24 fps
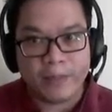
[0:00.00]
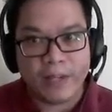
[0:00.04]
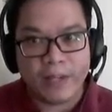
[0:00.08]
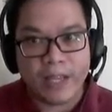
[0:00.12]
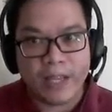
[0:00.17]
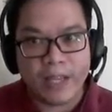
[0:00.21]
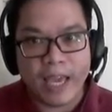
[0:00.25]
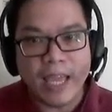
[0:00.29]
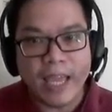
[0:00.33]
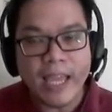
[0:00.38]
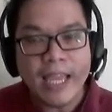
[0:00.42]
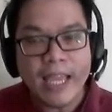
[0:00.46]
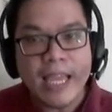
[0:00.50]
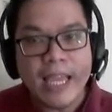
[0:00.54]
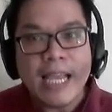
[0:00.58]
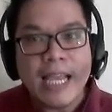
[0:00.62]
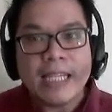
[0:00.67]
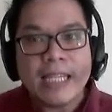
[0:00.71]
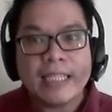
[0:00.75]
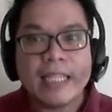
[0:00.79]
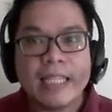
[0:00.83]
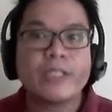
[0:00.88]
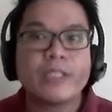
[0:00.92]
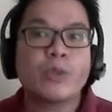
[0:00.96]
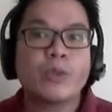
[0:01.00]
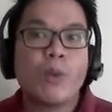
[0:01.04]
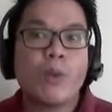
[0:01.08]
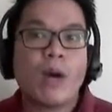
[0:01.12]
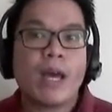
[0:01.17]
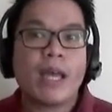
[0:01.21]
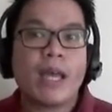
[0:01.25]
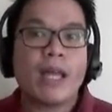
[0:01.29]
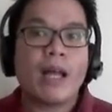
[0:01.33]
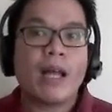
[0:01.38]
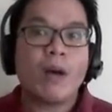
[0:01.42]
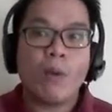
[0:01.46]
Okay, that's
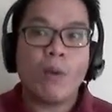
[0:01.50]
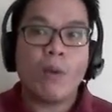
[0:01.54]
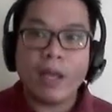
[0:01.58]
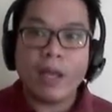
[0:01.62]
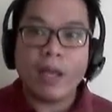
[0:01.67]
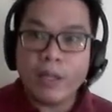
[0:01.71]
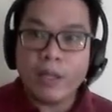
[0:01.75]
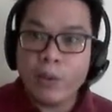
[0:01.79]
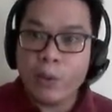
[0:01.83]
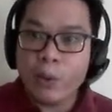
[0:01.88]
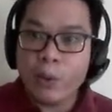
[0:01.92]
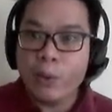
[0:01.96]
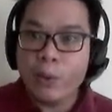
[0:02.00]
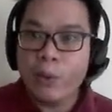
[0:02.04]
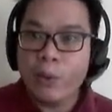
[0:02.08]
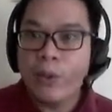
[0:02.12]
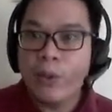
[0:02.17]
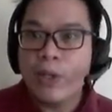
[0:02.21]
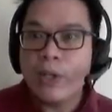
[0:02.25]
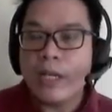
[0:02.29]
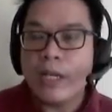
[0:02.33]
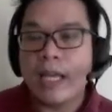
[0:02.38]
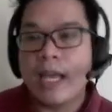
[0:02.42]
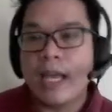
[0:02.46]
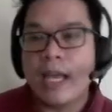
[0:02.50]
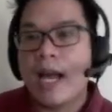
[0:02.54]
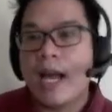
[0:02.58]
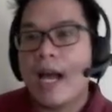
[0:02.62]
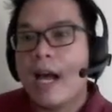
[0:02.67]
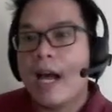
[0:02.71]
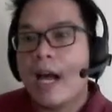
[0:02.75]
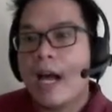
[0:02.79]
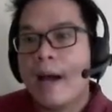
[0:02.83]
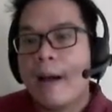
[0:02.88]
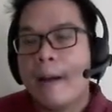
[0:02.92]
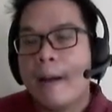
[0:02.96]
why a while ago,
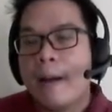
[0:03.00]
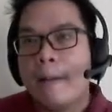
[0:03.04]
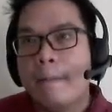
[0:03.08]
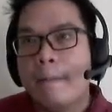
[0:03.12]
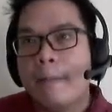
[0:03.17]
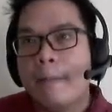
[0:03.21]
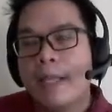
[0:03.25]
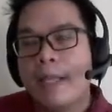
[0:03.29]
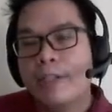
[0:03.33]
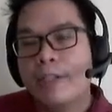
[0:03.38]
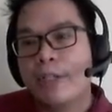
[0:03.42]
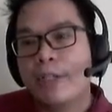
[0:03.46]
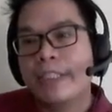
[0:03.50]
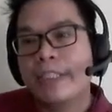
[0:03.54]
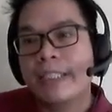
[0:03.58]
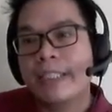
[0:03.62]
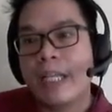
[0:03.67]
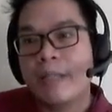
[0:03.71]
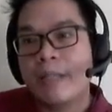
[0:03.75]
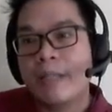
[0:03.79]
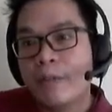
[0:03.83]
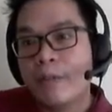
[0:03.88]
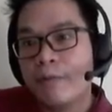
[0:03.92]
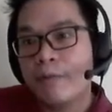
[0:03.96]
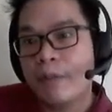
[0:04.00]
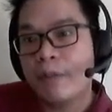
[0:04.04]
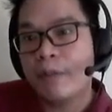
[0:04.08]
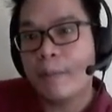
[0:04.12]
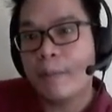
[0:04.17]
in your statement of